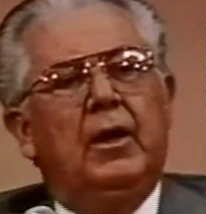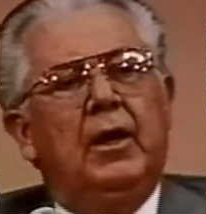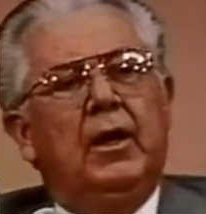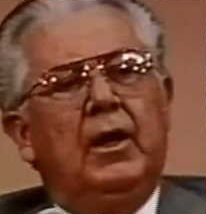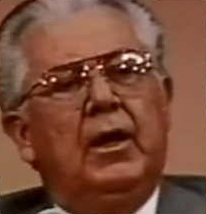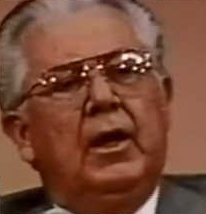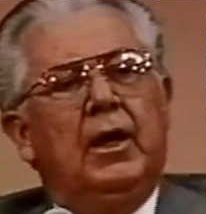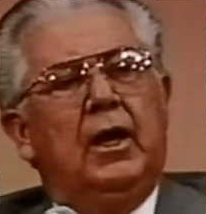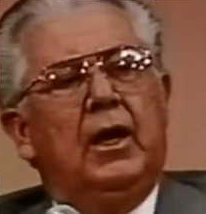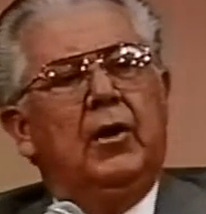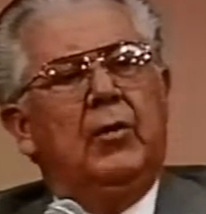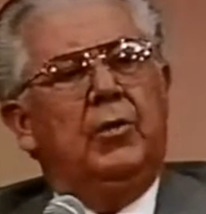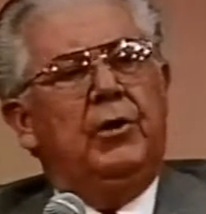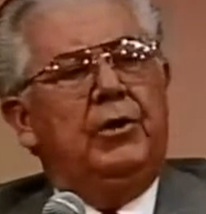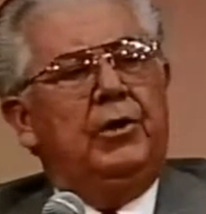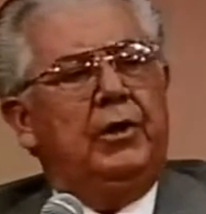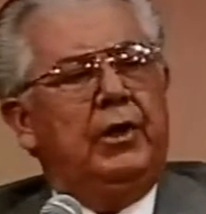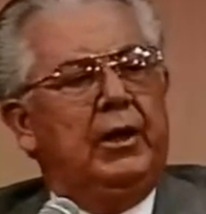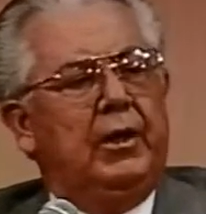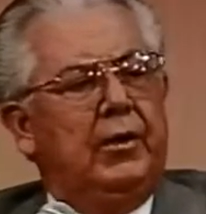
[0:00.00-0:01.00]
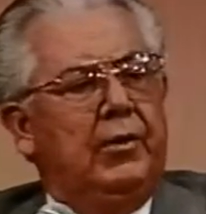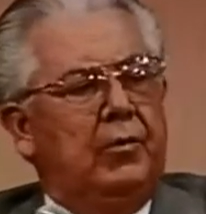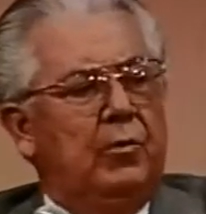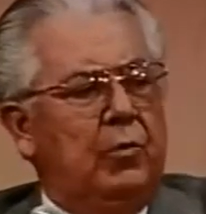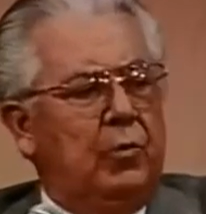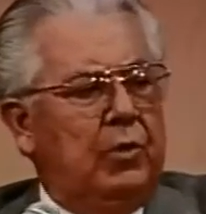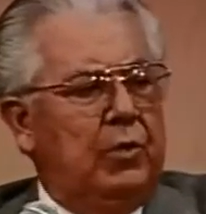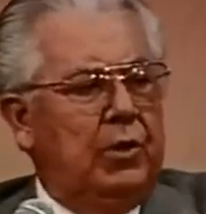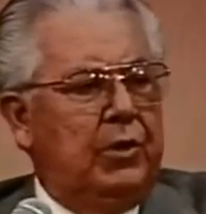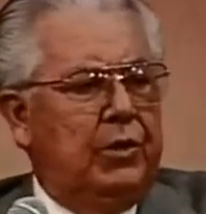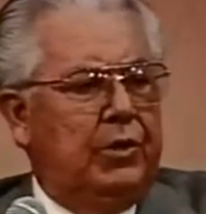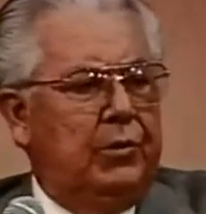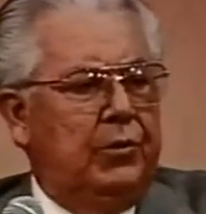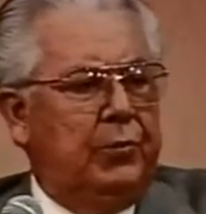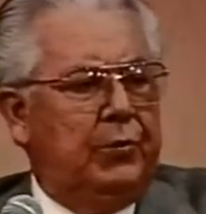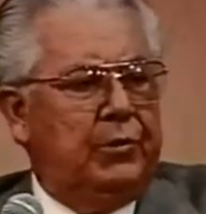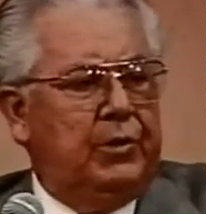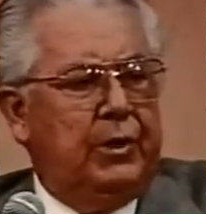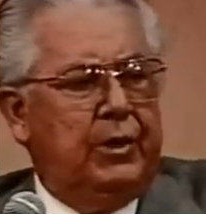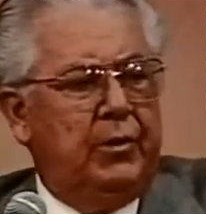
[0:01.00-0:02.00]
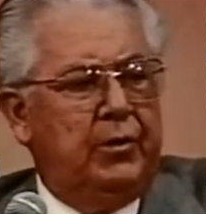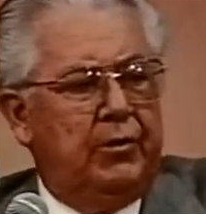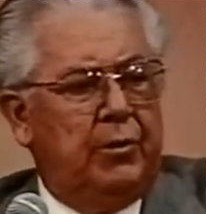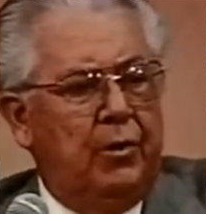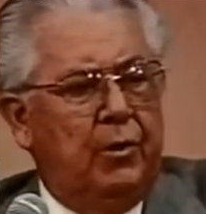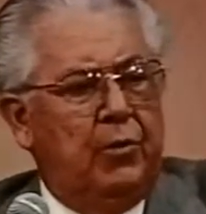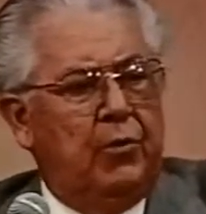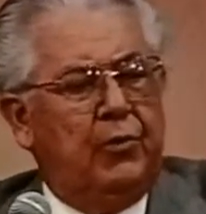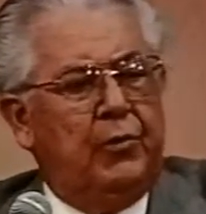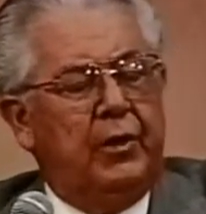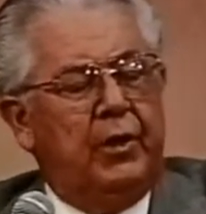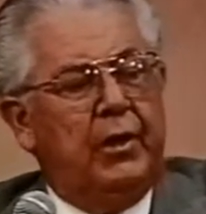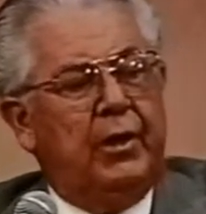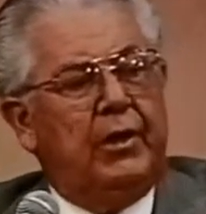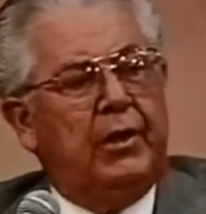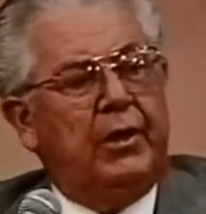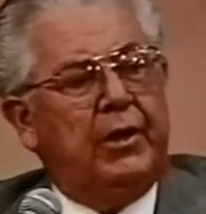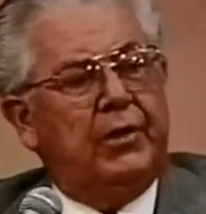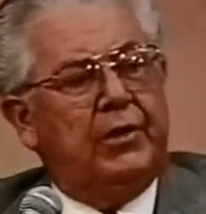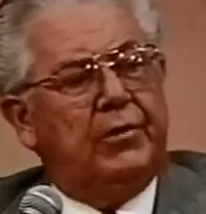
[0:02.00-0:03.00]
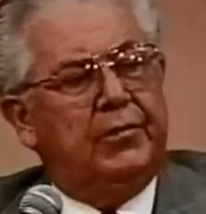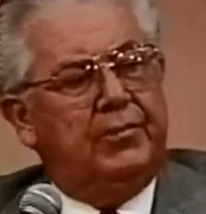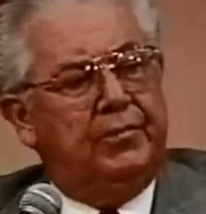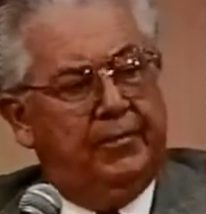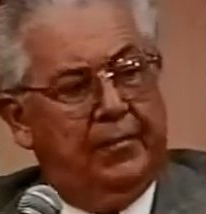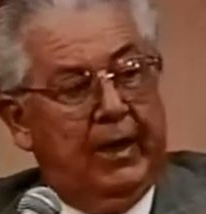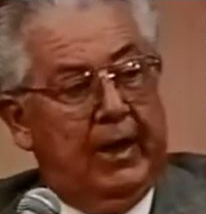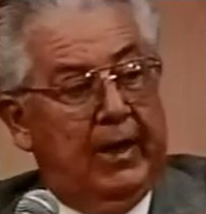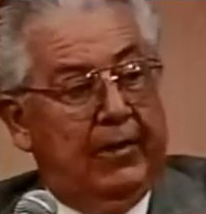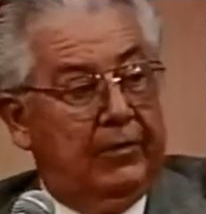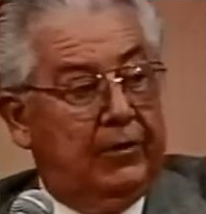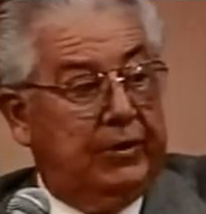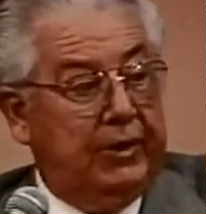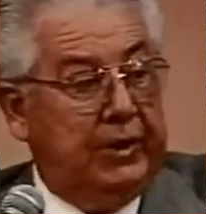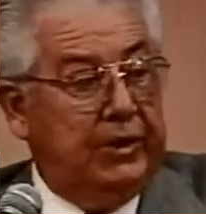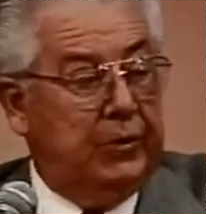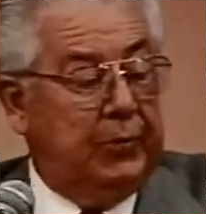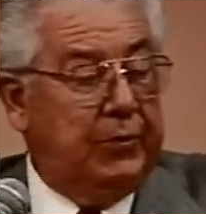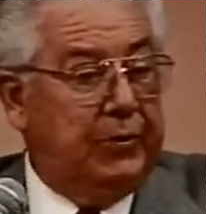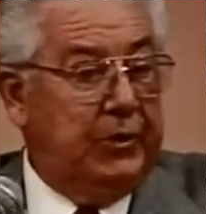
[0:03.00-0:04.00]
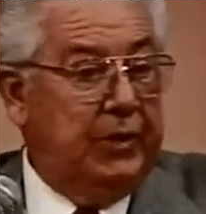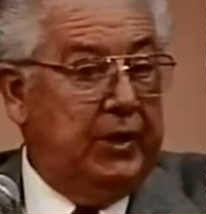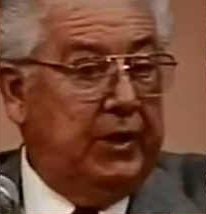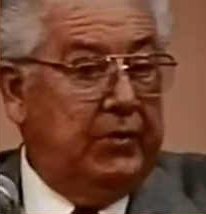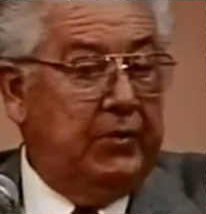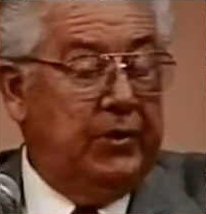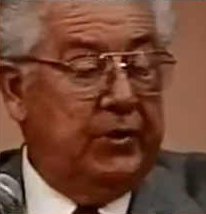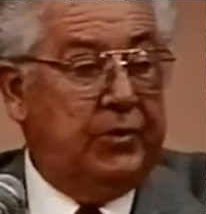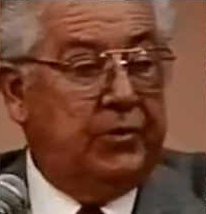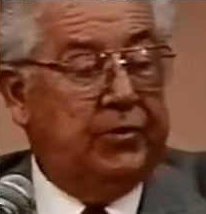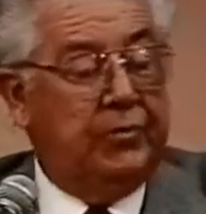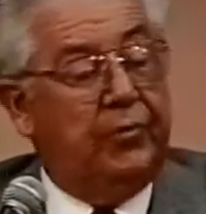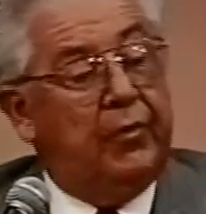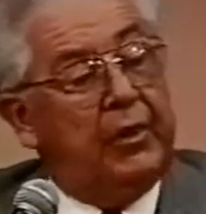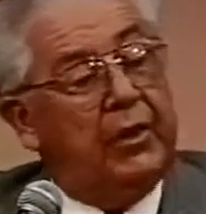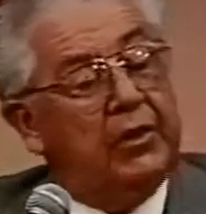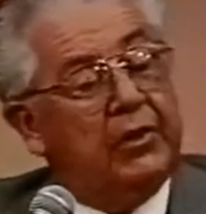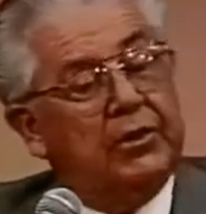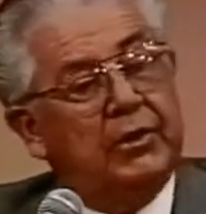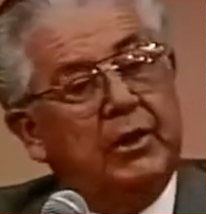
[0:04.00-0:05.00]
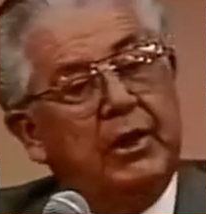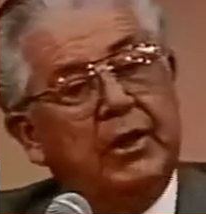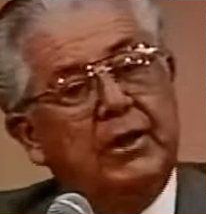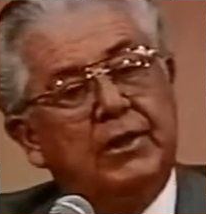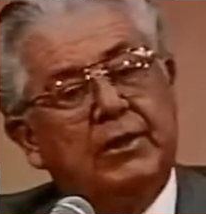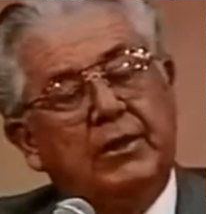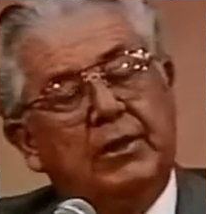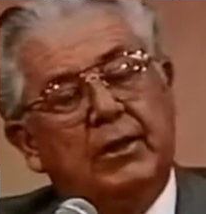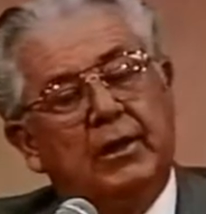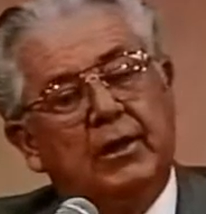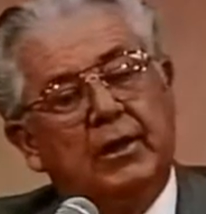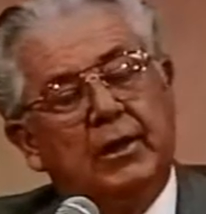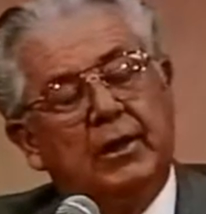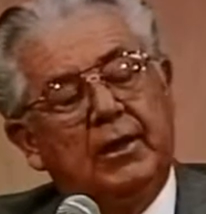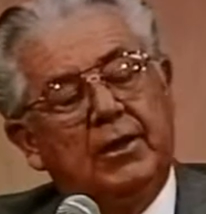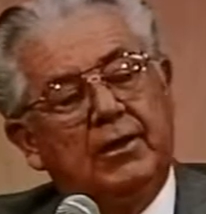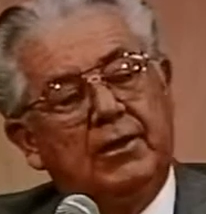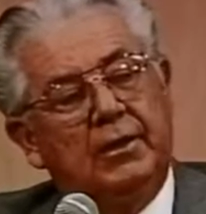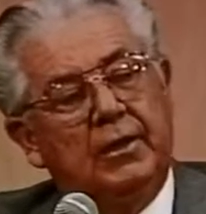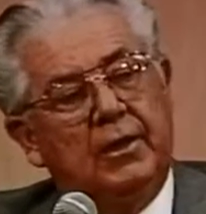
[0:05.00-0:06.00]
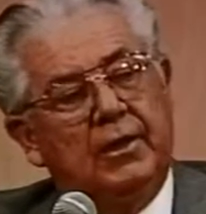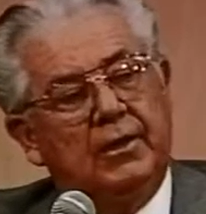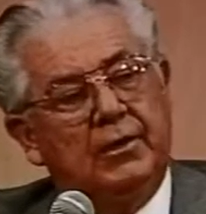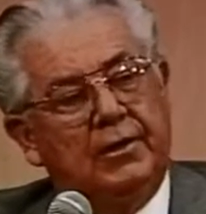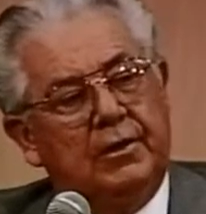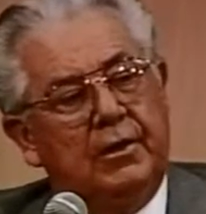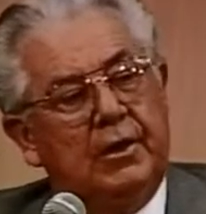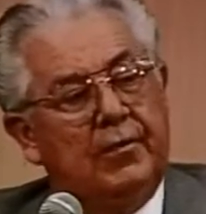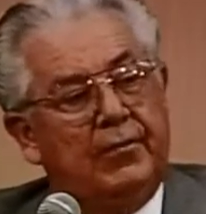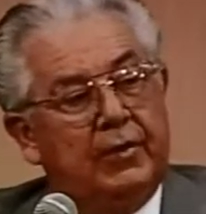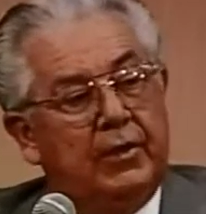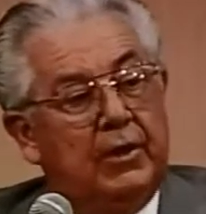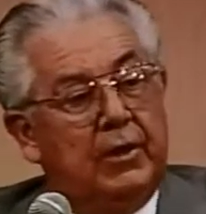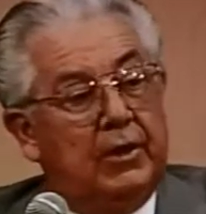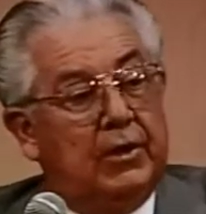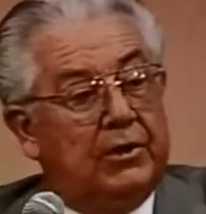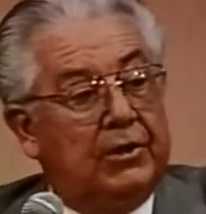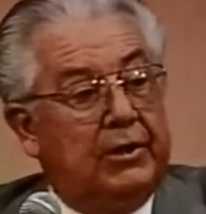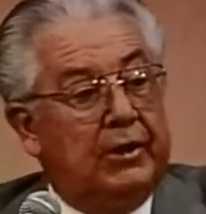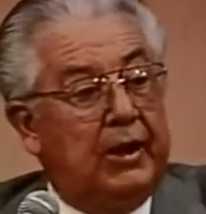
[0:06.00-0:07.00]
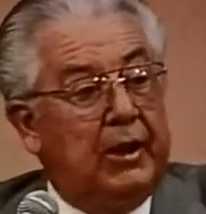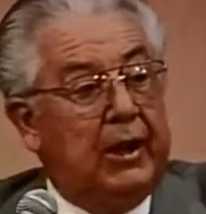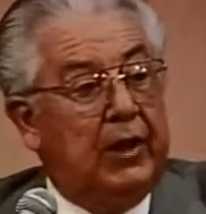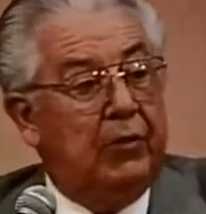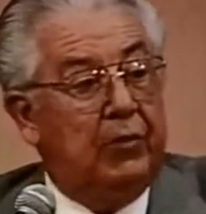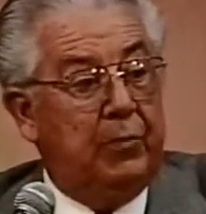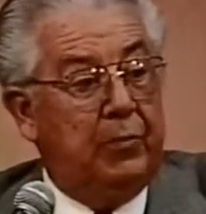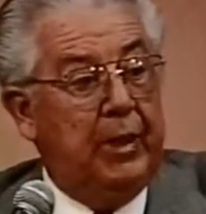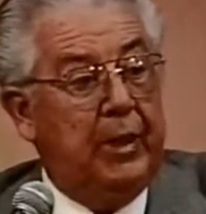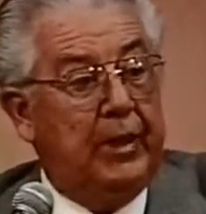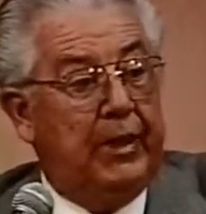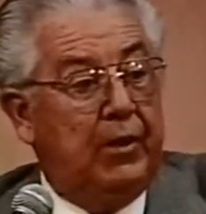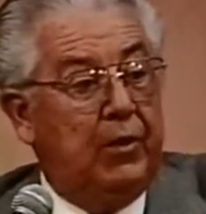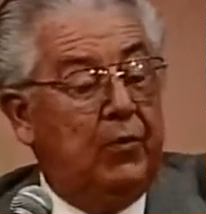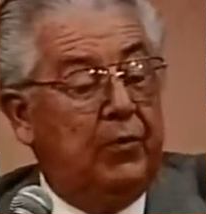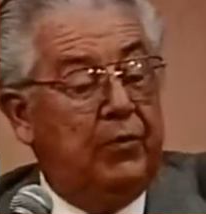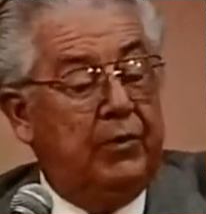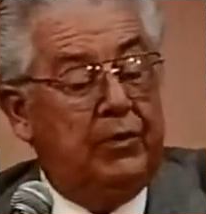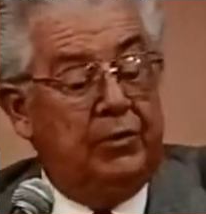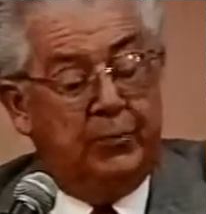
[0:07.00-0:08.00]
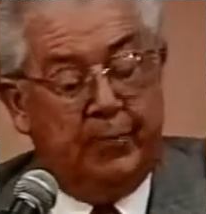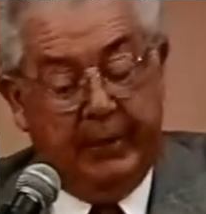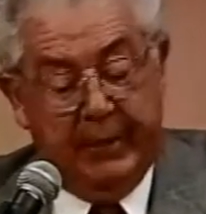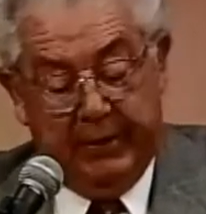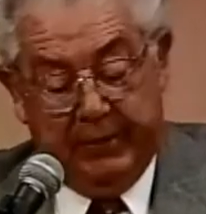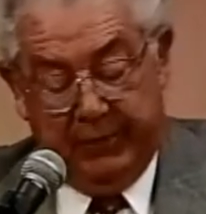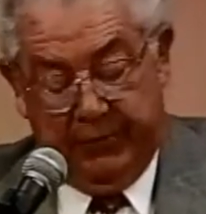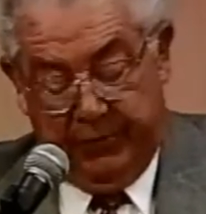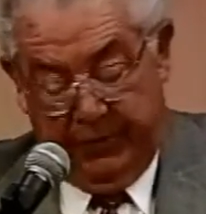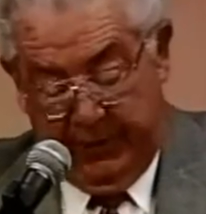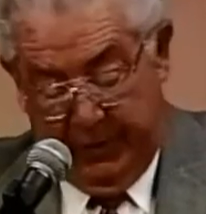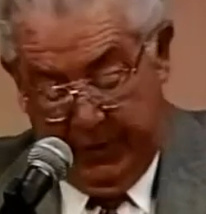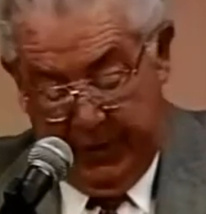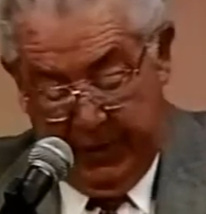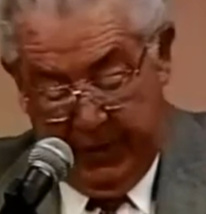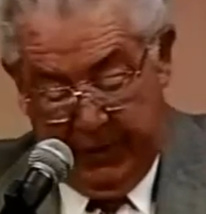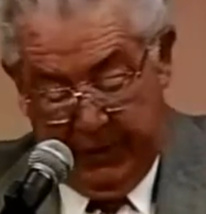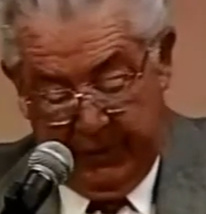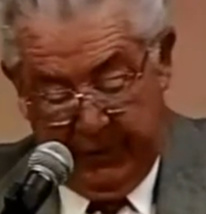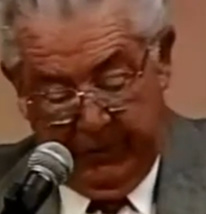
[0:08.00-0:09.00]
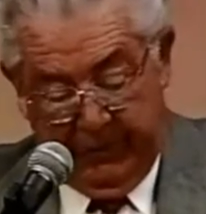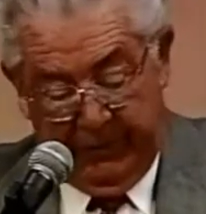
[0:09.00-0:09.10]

and when you're getting 1% and 2% growth, and it takes 5 to 6% just really to stand still, it's, it's difficult to see how we made it over these past three years.